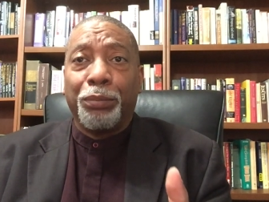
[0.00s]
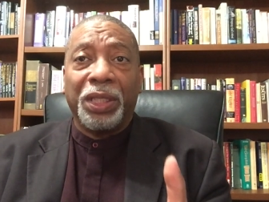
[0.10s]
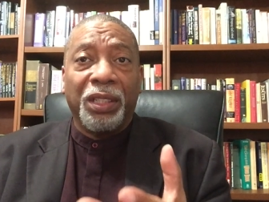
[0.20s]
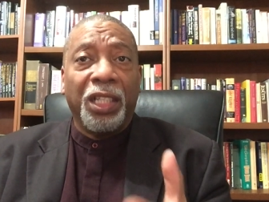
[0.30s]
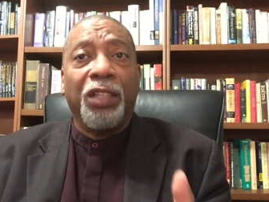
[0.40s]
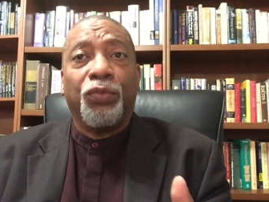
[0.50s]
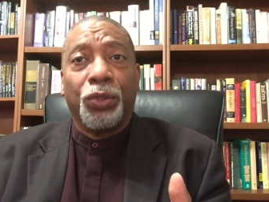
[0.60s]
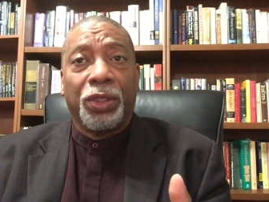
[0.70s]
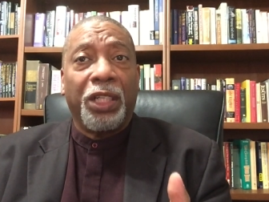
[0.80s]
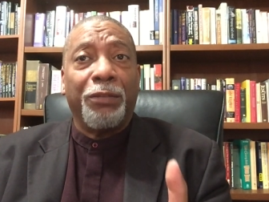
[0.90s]

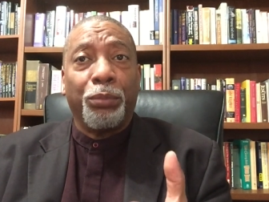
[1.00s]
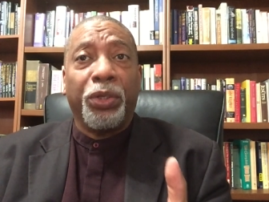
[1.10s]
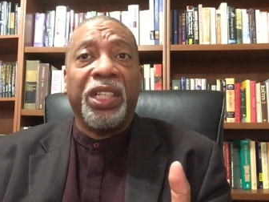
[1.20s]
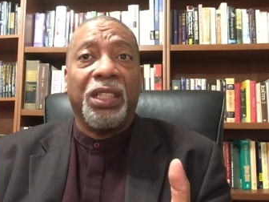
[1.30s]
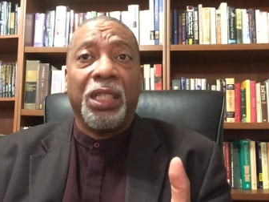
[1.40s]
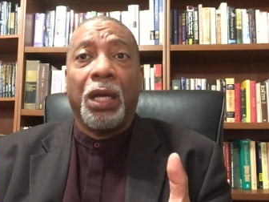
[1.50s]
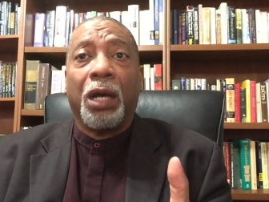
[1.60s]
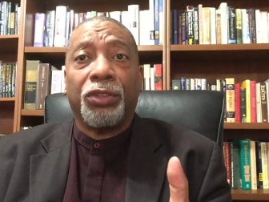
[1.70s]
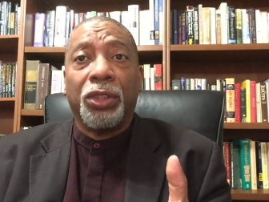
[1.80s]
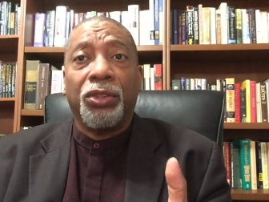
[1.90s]
believers can breathe the
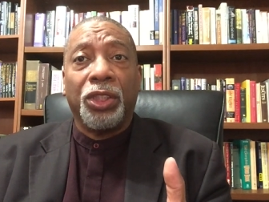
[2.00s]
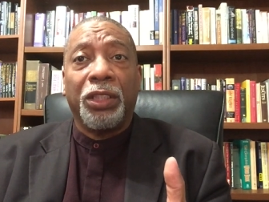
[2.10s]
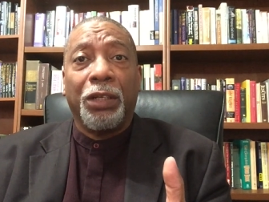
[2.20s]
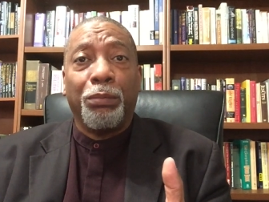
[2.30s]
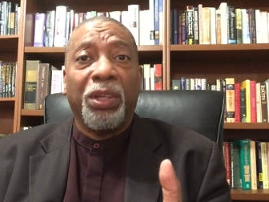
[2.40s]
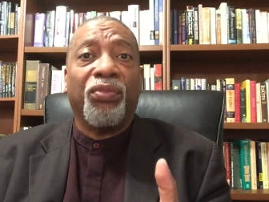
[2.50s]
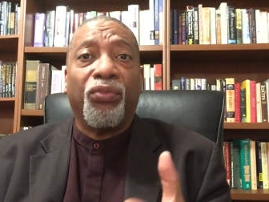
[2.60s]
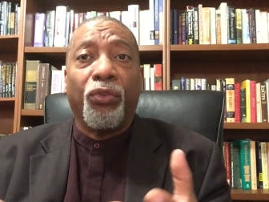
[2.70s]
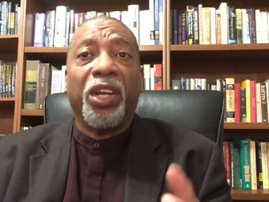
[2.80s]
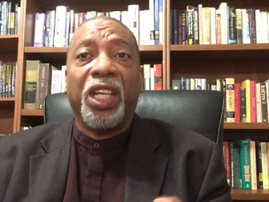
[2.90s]
oxygen and be
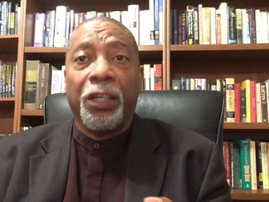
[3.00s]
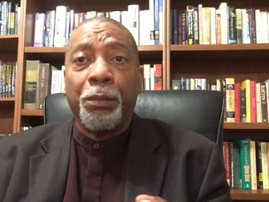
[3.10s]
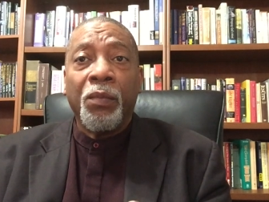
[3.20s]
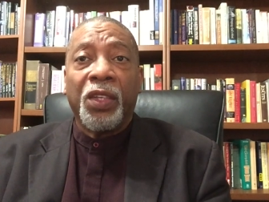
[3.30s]
free